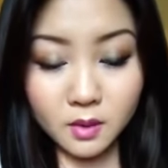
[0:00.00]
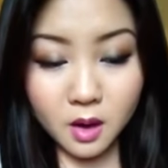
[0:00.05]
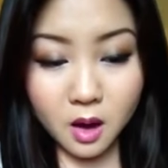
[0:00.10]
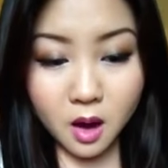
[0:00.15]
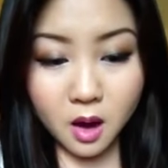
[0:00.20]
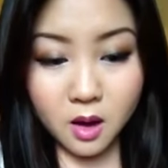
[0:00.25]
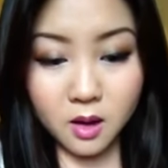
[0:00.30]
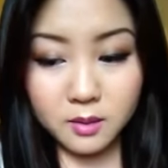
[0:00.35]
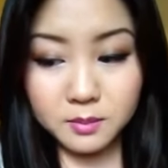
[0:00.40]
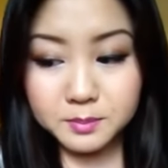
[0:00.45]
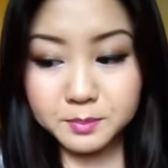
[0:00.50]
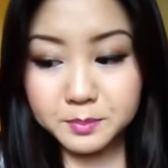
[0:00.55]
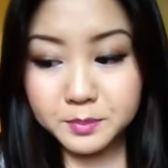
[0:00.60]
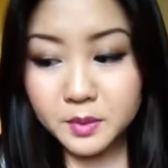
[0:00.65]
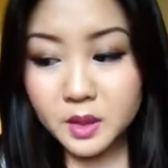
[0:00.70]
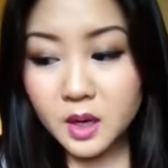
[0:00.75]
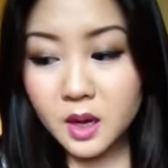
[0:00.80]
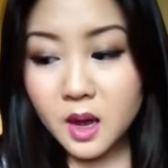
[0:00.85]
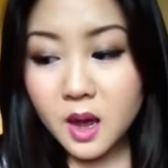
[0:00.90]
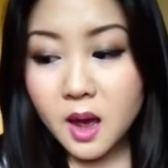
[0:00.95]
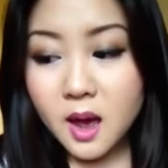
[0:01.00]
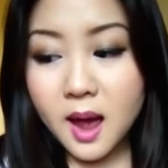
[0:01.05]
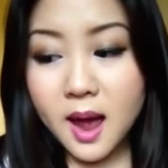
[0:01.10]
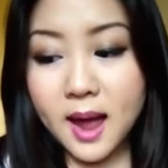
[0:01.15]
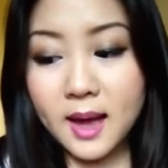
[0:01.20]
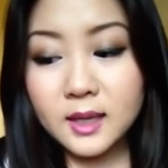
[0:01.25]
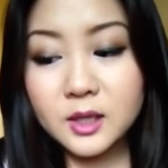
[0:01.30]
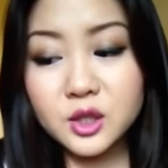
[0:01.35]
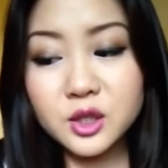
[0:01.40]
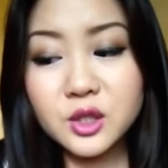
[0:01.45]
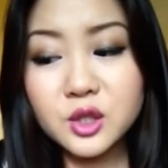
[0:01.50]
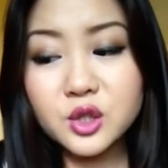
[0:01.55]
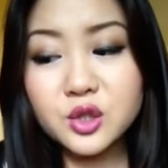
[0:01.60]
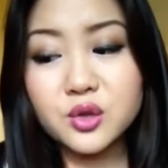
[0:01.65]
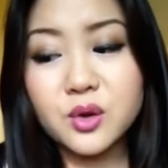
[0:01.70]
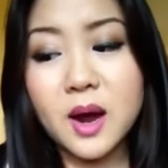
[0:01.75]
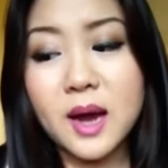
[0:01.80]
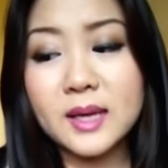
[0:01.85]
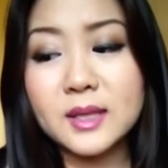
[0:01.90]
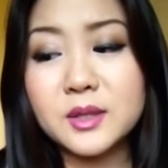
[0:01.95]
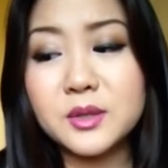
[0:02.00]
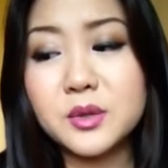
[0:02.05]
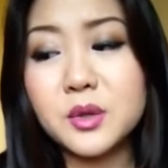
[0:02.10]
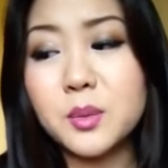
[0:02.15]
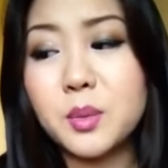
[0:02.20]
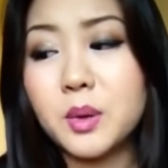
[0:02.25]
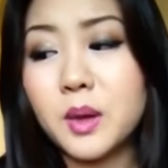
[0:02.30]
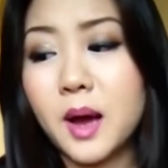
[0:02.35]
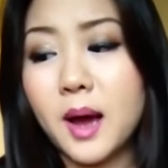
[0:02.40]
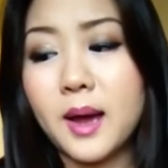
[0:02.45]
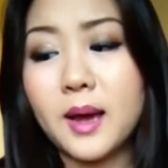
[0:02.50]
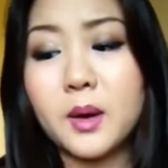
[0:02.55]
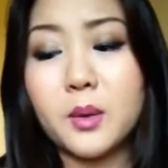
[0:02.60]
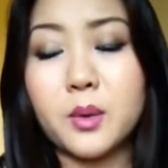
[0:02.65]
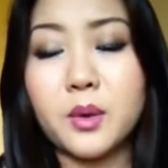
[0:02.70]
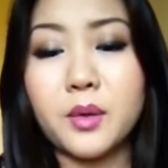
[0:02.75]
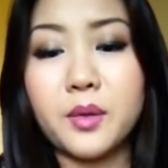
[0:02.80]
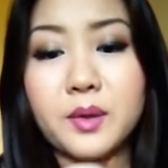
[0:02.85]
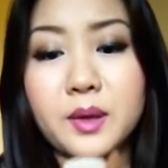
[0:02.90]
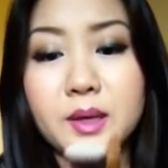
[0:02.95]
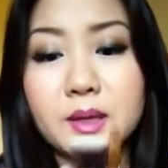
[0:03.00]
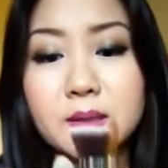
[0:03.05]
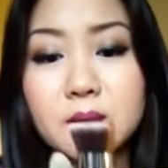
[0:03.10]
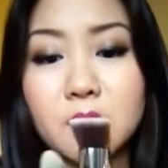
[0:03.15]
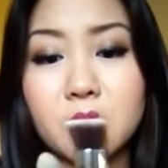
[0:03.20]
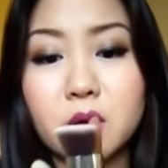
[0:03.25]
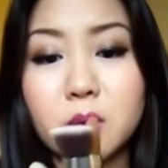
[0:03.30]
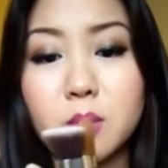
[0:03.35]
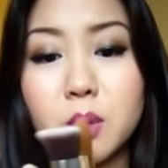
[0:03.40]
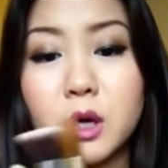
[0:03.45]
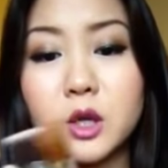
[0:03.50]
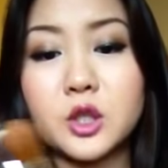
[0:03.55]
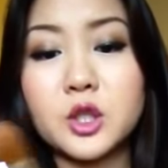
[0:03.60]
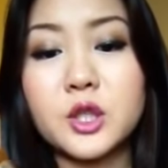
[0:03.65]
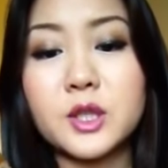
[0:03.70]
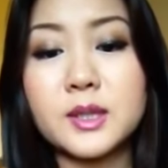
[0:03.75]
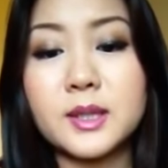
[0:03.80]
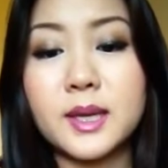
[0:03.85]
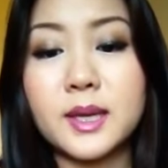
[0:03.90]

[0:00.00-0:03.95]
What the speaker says: I actually tried to apply it with these other brushes.